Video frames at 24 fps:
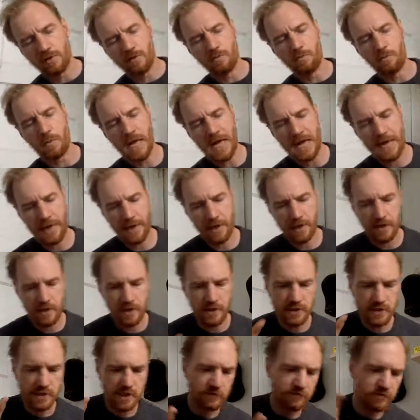man
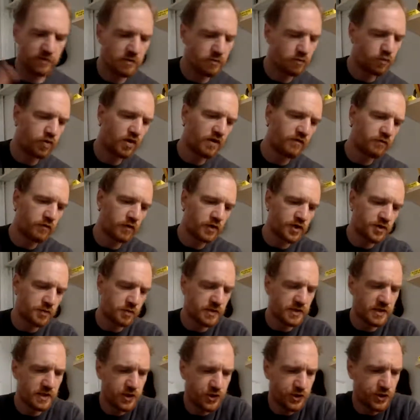is given privileged
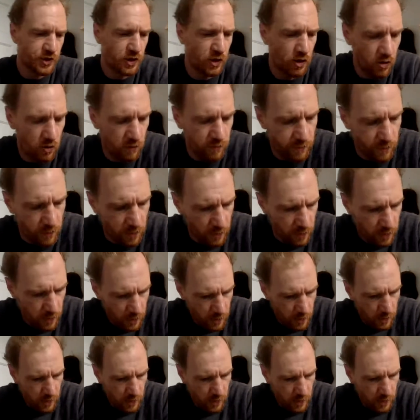position over